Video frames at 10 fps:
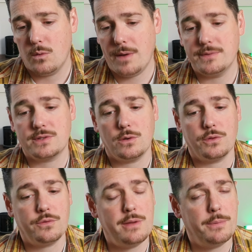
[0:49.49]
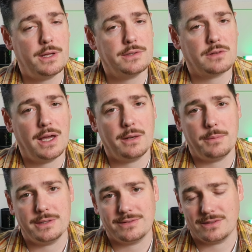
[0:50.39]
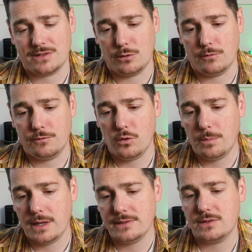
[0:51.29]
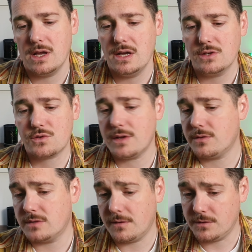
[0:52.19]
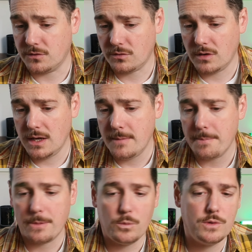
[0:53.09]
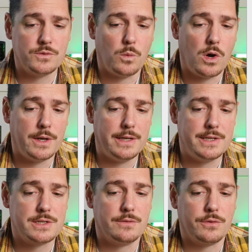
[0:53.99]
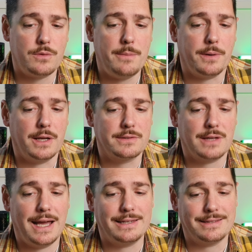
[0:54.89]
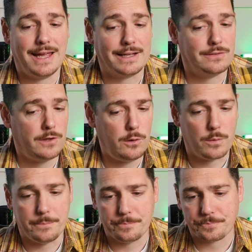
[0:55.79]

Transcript: Weapon skill 3+, and ballistic skill 4+. Strength and toughness 3, wounds 1, initiative 3+, and attacks 2.